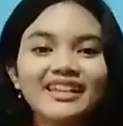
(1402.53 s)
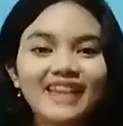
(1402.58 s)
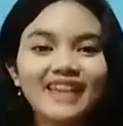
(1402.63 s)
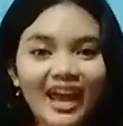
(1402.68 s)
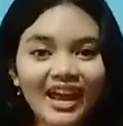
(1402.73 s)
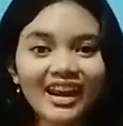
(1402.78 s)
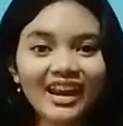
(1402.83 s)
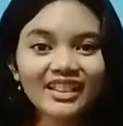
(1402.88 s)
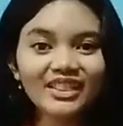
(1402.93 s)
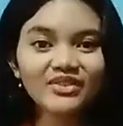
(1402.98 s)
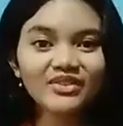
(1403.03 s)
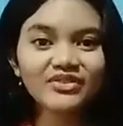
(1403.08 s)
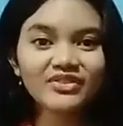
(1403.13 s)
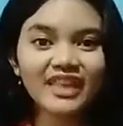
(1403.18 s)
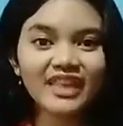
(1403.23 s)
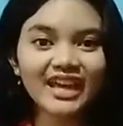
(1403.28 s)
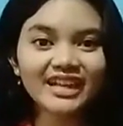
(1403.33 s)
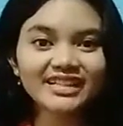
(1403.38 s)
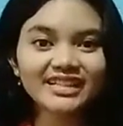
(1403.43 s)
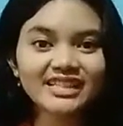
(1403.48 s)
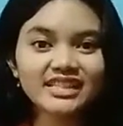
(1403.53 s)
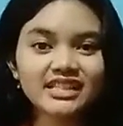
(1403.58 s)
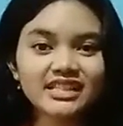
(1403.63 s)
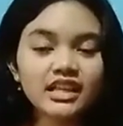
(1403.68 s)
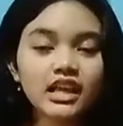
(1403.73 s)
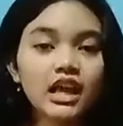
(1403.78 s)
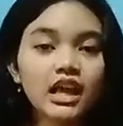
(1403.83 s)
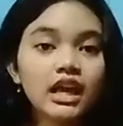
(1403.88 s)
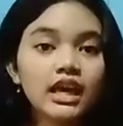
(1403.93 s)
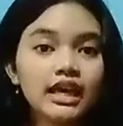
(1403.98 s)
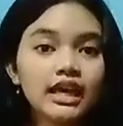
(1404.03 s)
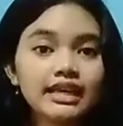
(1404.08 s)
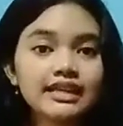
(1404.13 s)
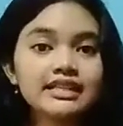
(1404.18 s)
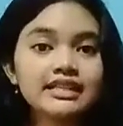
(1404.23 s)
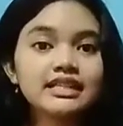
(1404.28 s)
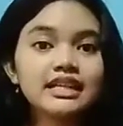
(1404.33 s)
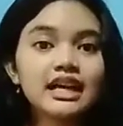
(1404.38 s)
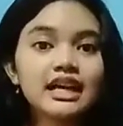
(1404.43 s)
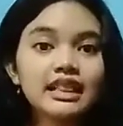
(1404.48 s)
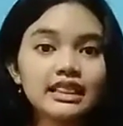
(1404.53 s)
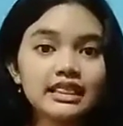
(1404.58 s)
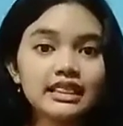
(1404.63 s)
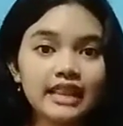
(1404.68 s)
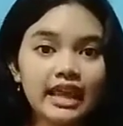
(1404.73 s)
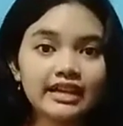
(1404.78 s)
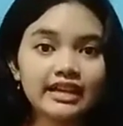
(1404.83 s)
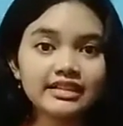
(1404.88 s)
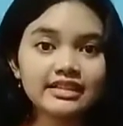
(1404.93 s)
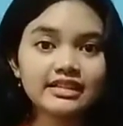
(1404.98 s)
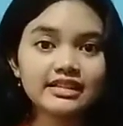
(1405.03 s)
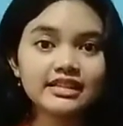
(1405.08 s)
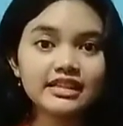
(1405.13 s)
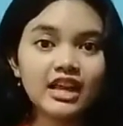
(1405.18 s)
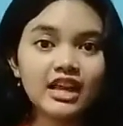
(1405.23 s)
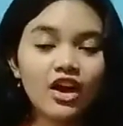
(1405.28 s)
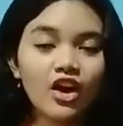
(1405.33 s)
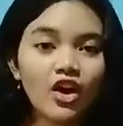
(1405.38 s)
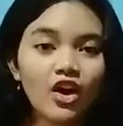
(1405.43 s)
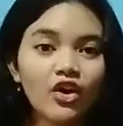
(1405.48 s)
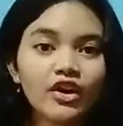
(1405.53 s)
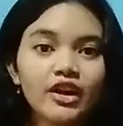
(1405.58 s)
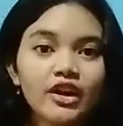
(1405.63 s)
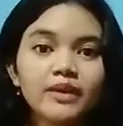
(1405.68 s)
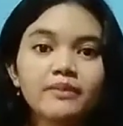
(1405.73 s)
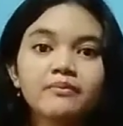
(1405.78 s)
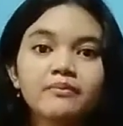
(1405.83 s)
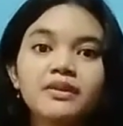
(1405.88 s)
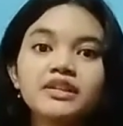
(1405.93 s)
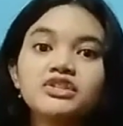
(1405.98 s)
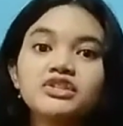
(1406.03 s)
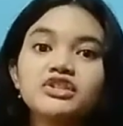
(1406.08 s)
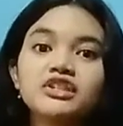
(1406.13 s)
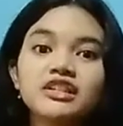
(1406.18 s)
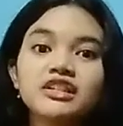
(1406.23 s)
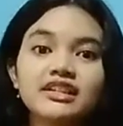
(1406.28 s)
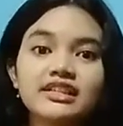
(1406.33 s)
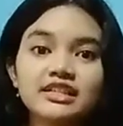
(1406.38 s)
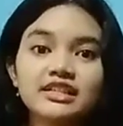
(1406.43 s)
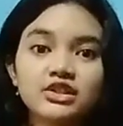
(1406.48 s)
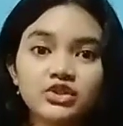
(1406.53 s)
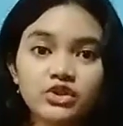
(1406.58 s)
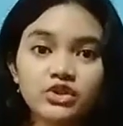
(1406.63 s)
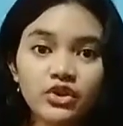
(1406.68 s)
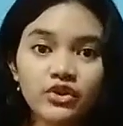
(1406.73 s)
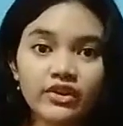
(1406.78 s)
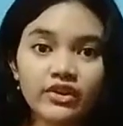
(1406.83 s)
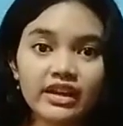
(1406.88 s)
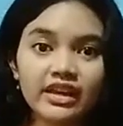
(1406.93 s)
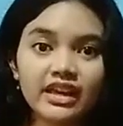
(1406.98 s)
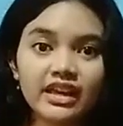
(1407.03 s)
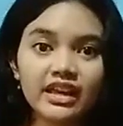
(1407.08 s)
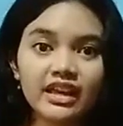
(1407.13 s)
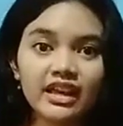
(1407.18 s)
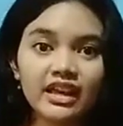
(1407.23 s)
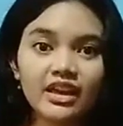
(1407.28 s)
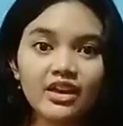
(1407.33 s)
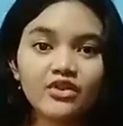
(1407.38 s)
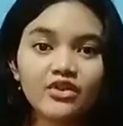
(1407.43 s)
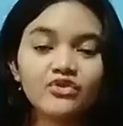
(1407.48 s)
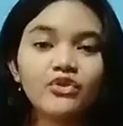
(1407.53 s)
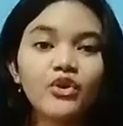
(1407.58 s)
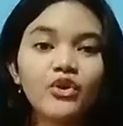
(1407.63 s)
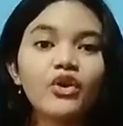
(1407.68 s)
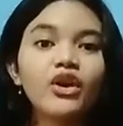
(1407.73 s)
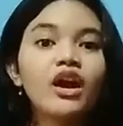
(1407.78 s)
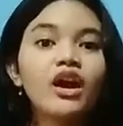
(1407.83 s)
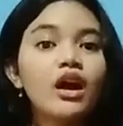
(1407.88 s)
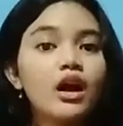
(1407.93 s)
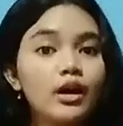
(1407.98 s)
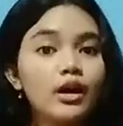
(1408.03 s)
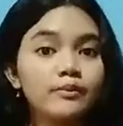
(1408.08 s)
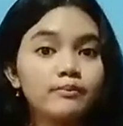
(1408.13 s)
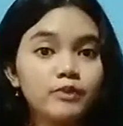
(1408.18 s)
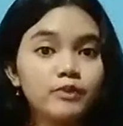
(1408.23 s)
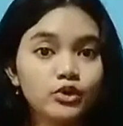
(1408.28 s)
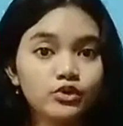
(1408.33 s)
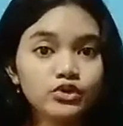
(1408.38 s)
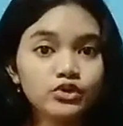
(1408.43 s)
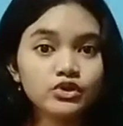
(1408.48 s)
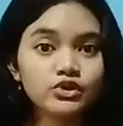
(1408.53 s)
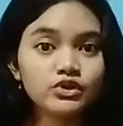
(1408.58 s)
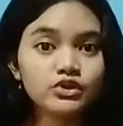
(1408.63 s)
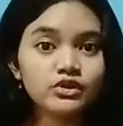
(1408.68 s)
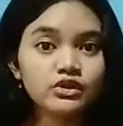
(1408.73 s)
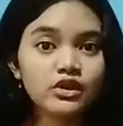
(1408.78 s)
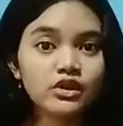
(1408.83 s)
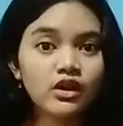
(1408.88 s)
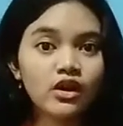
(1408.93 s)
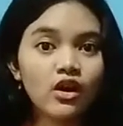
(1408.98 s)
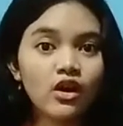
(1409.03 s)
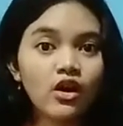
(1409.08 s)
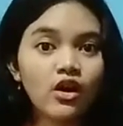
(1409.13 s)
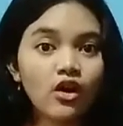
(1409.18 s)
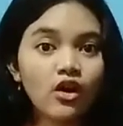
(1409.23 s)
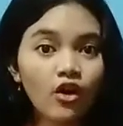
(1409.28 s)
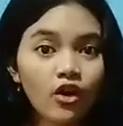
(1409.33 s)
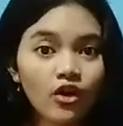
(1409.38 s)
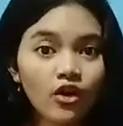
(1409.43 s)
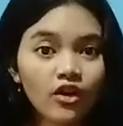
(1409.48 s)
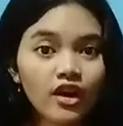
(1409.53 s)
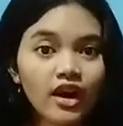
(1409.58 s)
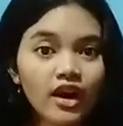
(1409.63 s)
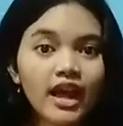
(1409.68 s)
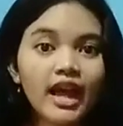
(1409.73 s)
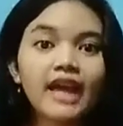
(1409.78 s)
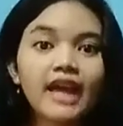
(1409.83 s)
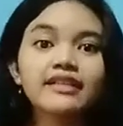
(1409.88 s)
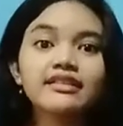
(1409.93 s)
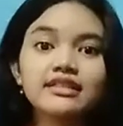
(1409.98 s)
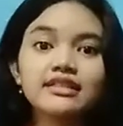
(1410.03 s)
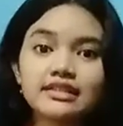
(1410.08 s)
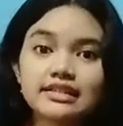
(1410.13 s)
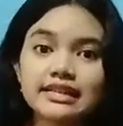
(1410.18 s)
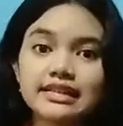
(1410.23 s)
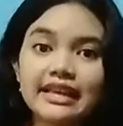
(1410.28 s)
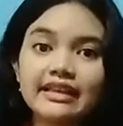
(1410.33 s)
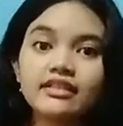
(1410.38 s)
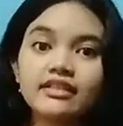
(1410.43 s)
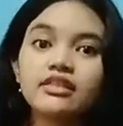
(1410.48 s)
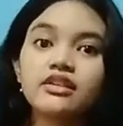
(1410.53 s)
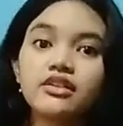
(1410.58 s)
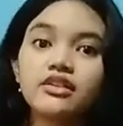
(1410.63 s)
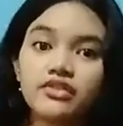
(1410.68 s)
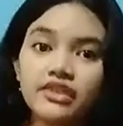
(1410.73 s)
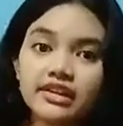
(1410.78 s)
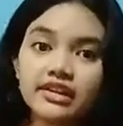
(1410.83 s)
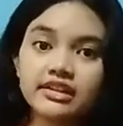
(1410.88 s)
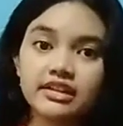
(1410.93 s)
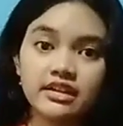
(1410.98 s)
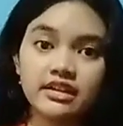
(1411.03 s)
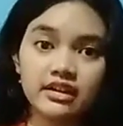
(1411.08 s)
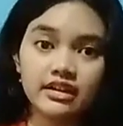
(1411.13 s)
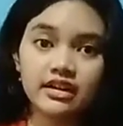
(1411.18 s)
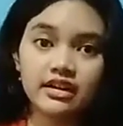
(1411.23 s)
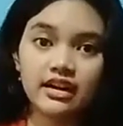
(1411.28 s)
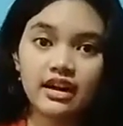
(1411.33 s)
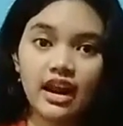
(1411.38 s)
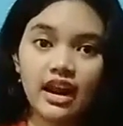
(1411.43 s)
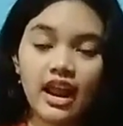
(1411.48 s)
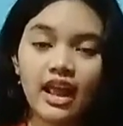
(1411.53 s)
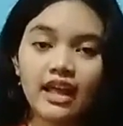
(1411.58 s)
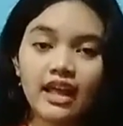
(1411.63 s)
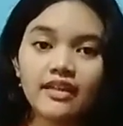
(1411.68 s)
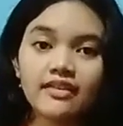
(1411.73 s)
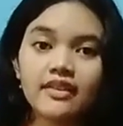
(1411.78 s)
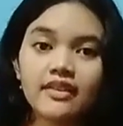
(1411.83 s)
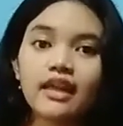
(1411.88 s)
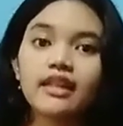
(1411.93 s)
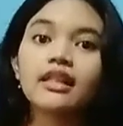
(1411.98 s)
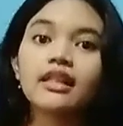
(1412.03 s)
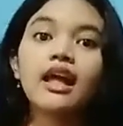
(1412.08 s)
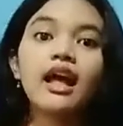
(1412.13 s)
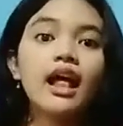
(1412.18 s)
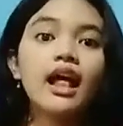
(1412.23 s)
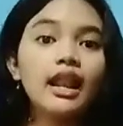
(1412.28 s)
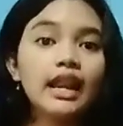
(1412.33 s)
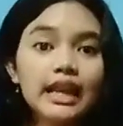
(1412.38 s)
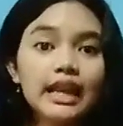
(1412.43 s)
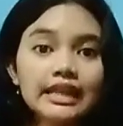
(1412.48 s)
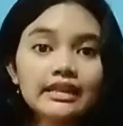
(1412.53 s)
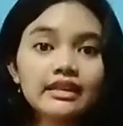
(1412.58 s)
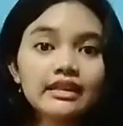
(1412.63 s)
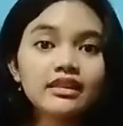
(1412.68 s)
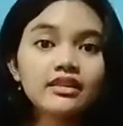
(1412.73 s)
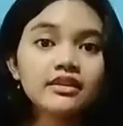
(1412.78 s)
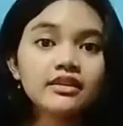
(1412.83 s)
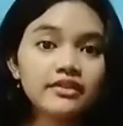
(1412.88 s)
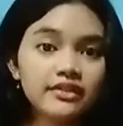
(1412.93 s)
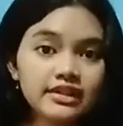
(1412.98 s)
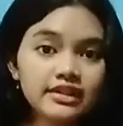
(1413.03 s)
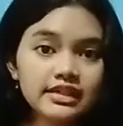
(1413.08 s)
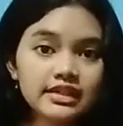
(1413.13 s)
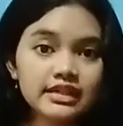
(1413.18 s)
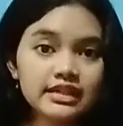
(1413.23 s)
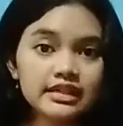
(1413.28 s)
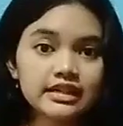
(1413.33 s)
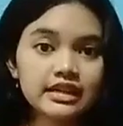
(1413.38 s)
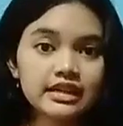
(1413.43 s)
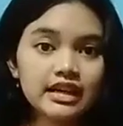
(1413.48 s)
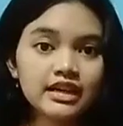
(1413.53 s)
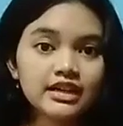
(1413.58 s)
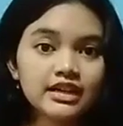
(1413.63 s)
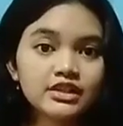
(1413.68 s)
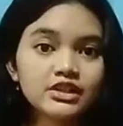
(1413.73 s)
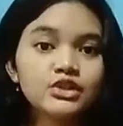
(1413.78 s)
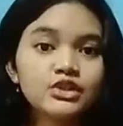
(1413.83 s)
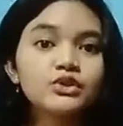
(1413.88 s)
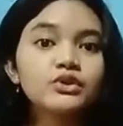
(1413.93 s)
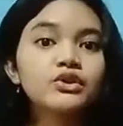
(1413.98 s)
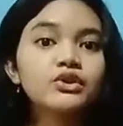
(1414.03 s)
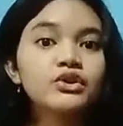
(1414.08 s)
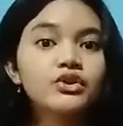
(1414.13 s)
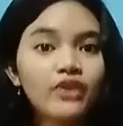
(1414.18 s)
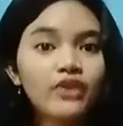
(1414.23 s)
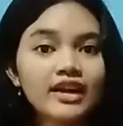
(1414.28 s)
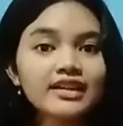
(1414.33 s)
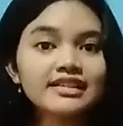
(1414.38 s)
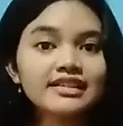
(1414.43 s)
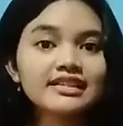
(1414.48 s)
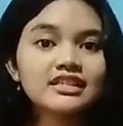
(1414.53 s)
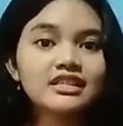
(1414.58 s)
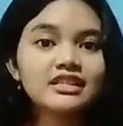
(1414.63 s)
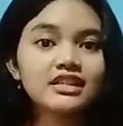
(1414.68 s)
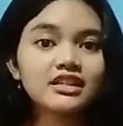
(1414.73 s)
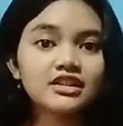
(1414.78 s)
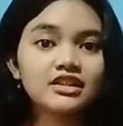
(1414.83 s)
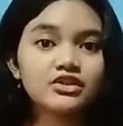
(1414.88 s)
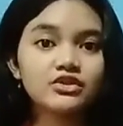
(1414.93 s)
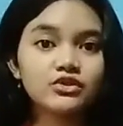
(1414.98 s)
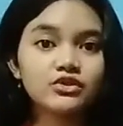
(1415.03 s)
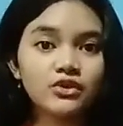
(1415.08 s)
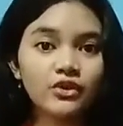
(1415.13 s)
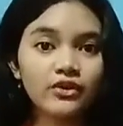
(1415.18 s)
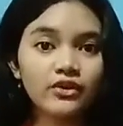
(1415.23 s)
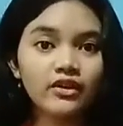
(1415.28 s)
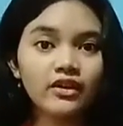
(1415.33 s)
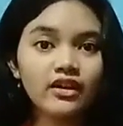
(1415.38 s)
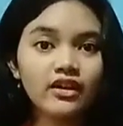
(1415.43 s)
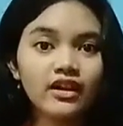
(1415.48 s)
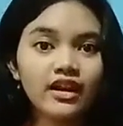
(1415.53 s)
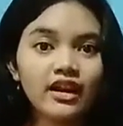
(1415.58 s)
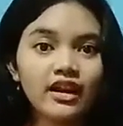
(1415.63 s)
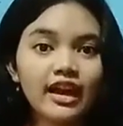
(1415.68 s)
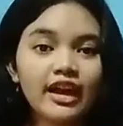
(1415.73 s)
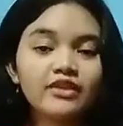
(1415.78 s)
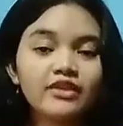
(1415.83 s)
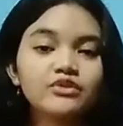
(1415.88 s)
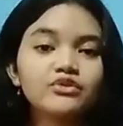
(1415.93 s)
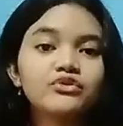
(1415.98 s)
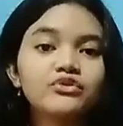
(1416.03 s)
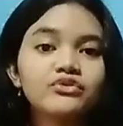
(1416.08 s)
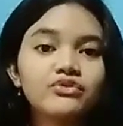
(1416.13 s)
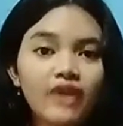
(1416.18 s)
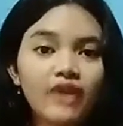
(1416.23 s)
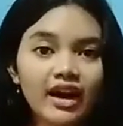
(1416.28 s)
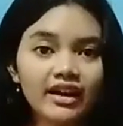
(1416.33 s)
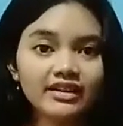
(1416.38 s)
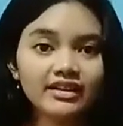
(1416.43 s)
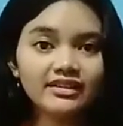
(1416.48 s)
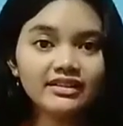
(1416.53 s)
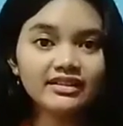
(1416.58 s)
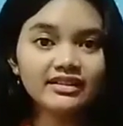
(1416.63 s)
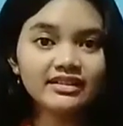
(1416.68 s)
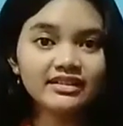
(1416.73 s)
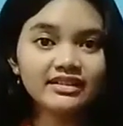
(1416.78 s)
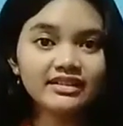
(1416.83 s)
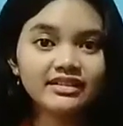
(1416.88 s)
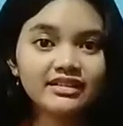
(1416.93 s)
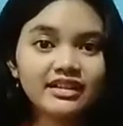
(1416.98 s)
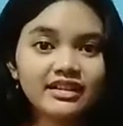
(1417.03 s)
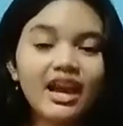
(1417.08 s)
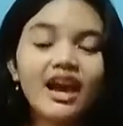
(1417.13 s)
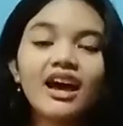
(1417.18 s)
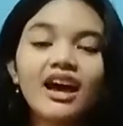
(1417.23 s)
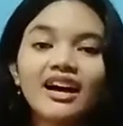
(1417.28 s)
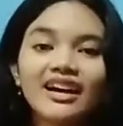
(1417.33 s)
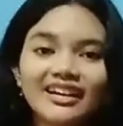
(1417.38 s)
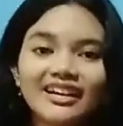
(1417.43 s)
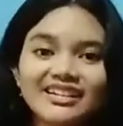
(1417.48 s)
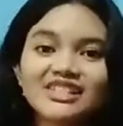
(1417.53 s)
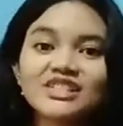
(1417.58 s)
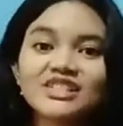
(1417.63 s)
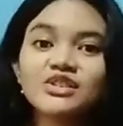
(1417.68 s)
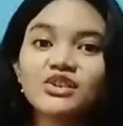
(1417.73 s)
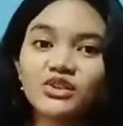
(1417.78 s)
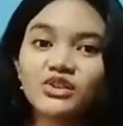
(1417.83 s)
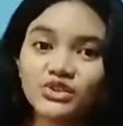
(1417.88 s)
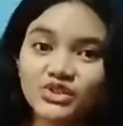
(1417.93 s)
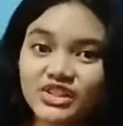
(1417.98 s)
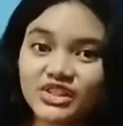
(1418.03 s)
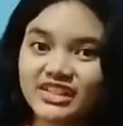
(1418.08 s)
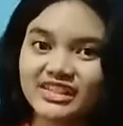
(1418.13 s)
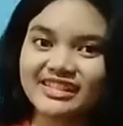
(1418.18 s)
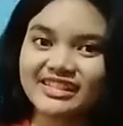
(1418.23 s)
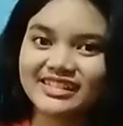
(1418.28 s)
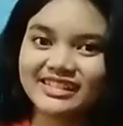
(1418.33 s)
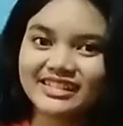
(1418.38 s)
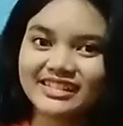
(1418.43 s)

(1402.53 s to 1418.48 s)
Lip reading: Narrative text is a text or imaginary story for amuse or entertain the reader that lead the reader to crisis in the store and find a solution.